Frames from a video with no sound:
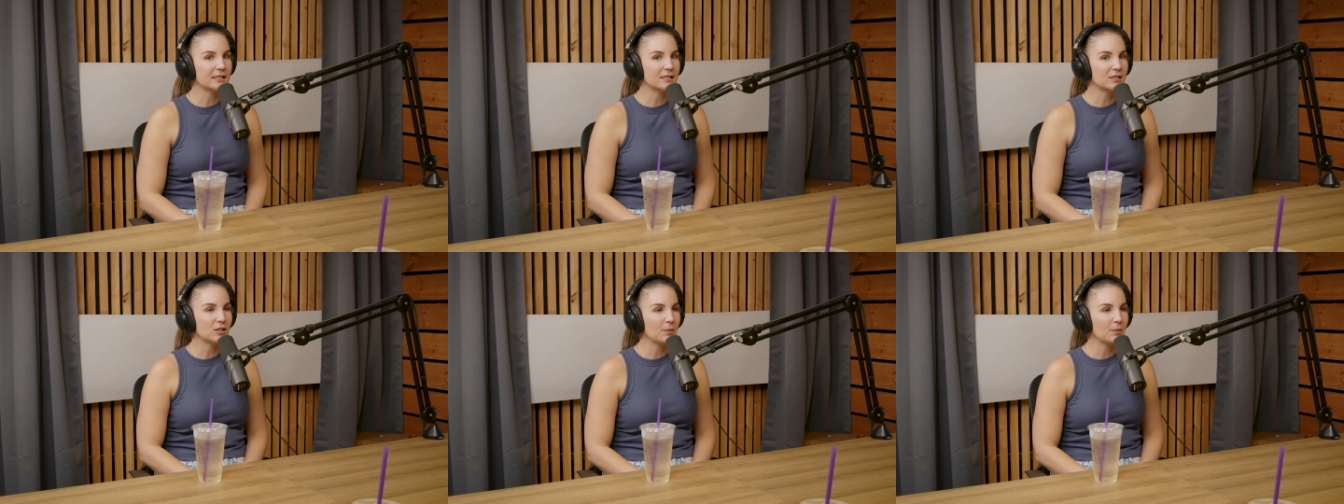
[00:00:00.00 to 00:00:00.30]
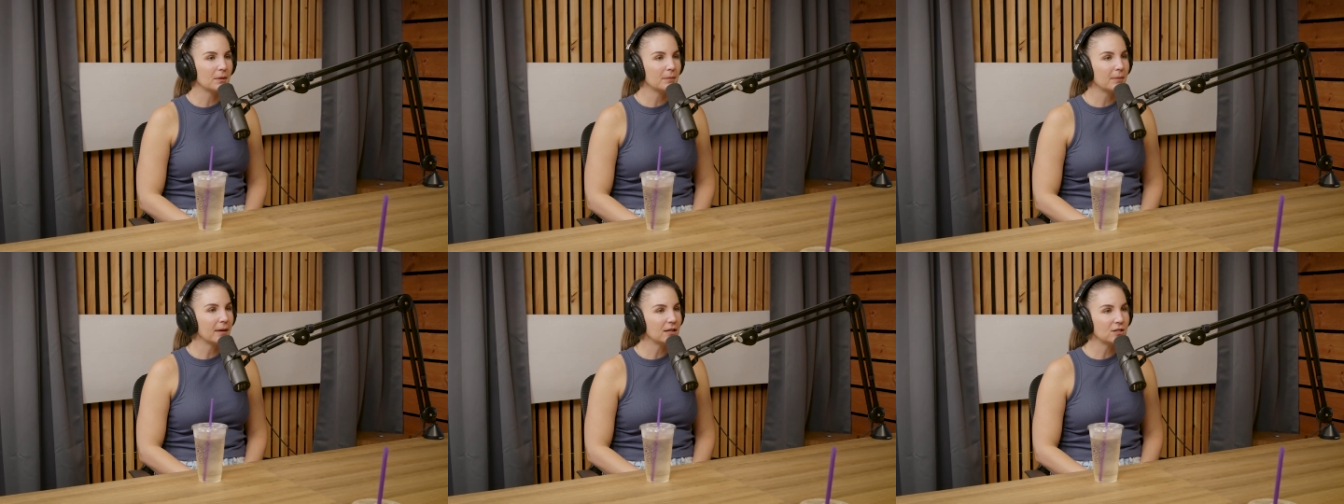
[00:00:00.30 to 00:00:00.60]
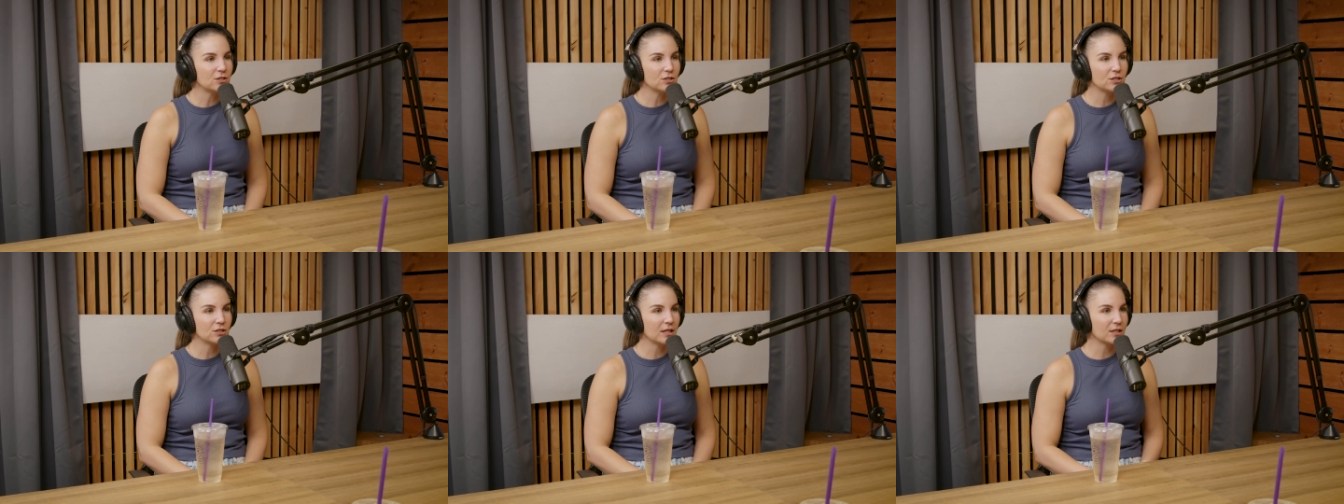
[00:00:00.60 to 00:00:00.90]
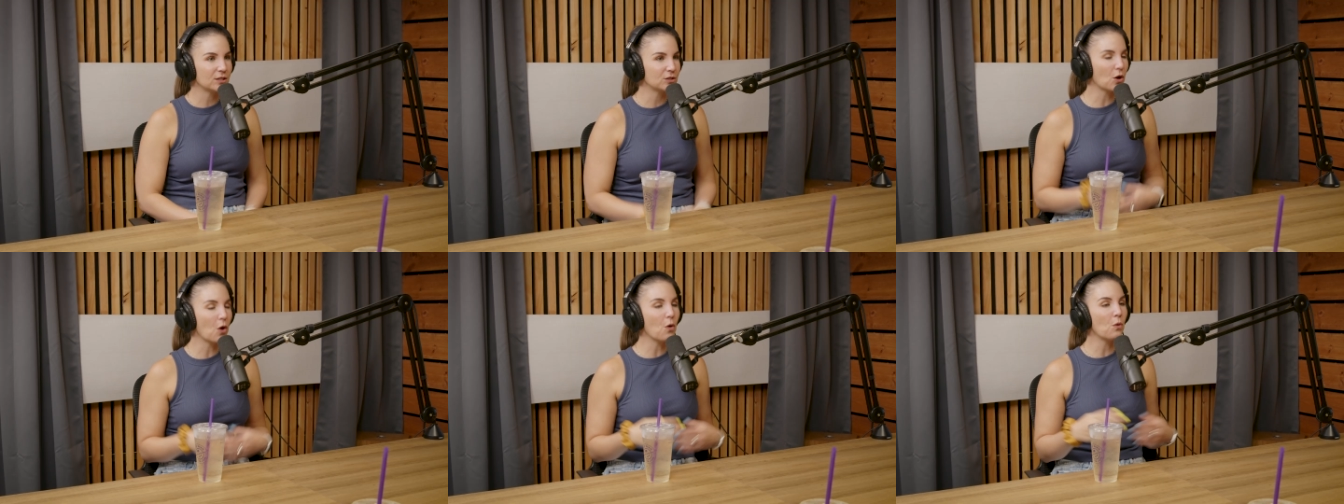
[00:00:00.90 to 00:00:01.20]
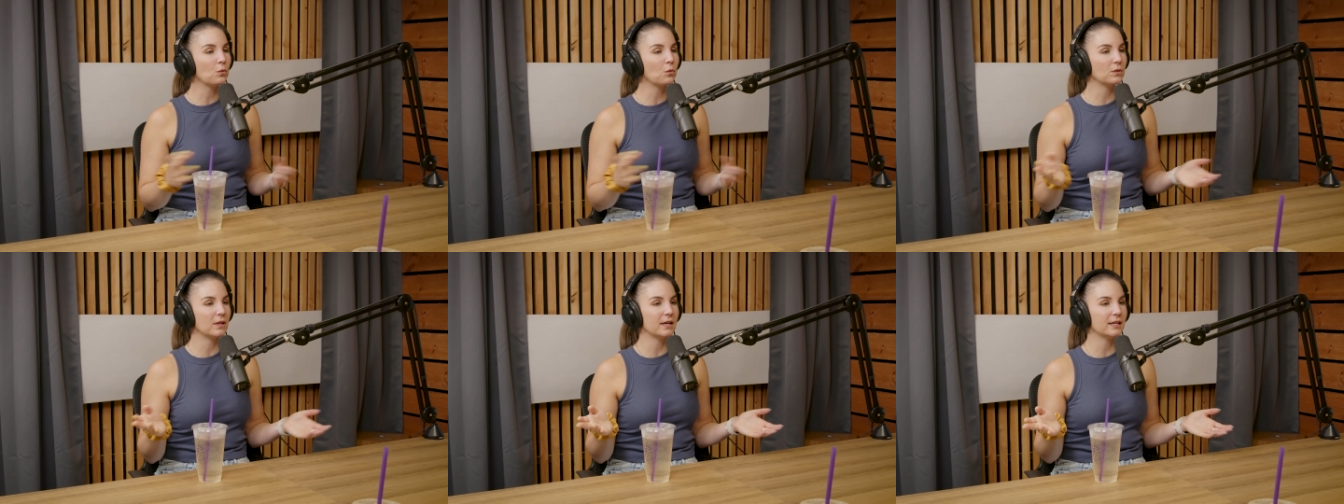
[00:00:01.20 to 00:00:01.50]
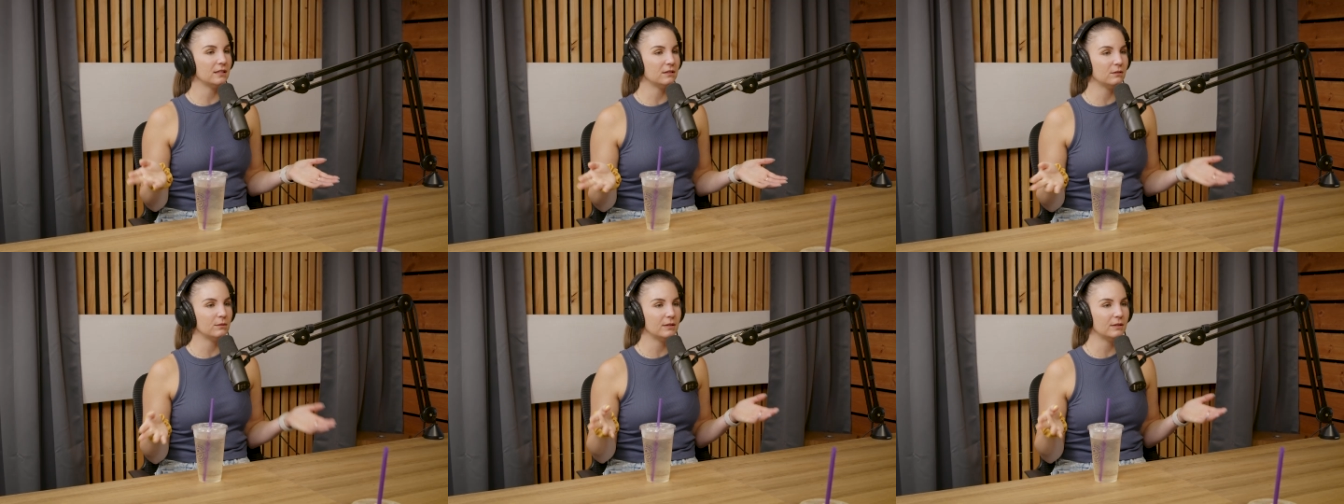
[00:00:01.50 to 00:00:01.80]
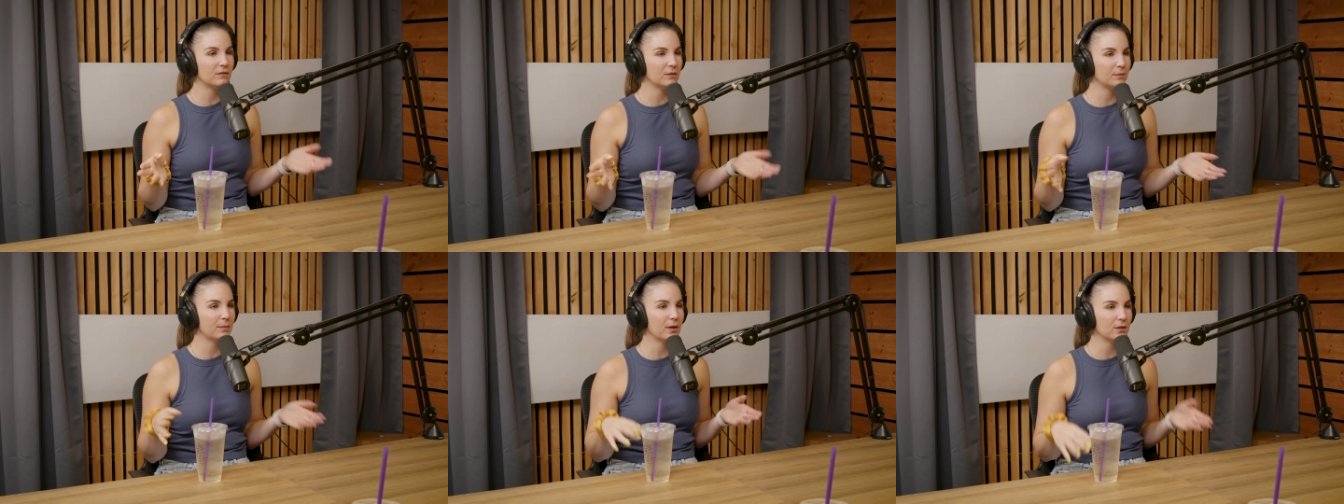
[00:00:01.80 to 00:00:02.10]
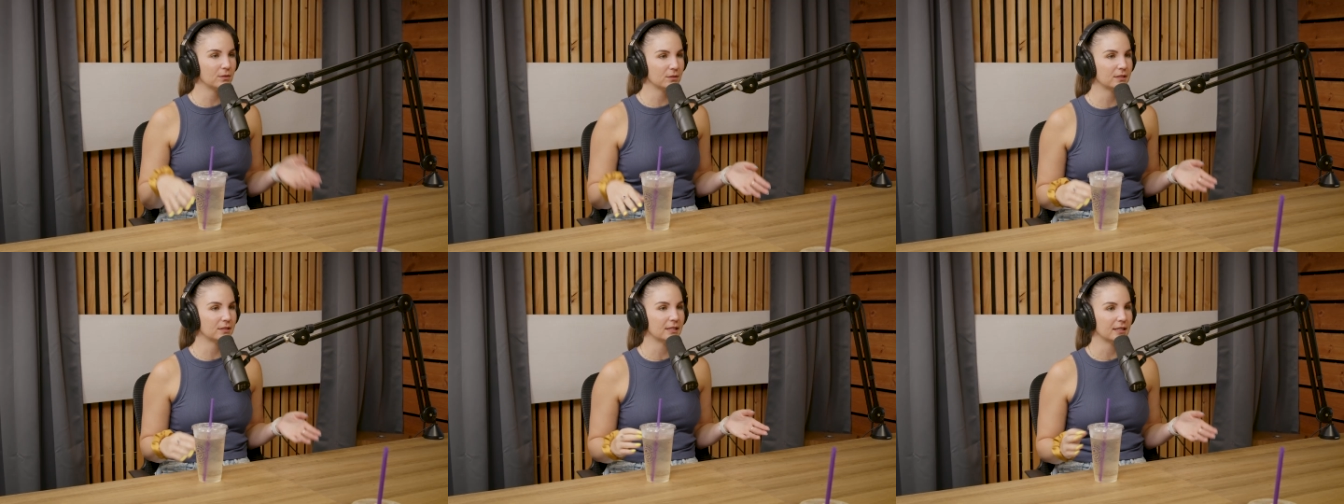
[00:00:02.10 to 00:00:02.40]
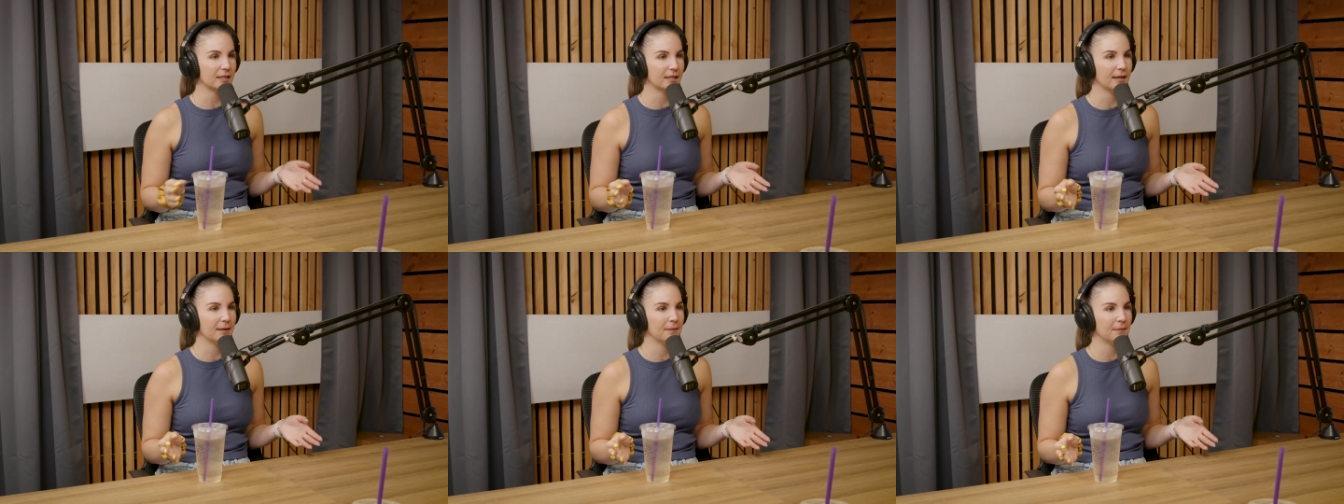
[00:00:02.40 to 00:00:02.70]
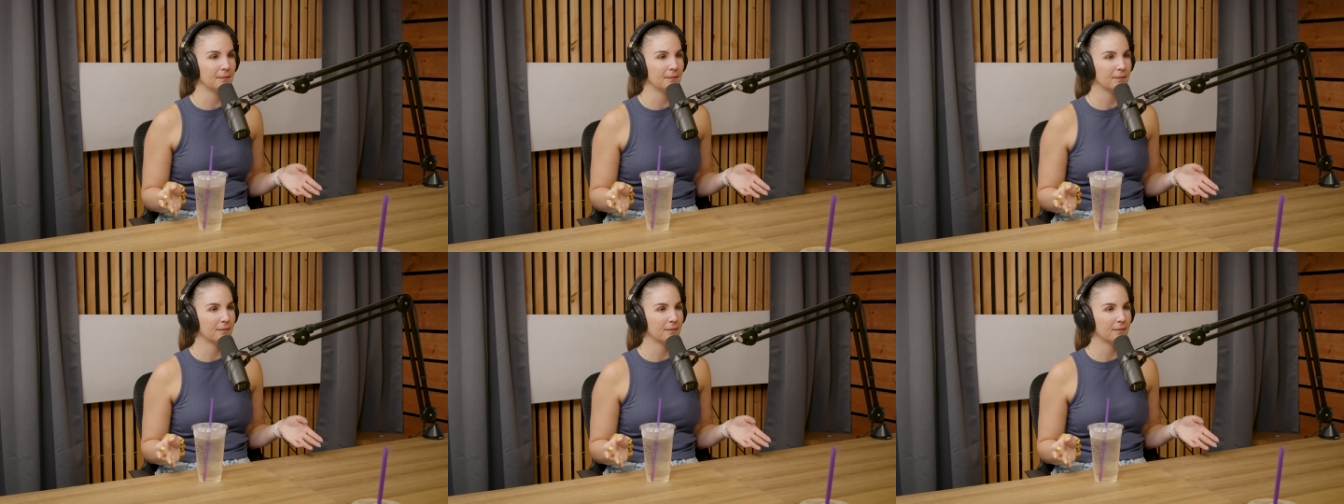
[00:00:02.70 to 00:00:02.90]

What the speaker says: So many pages like don't let you even post in them.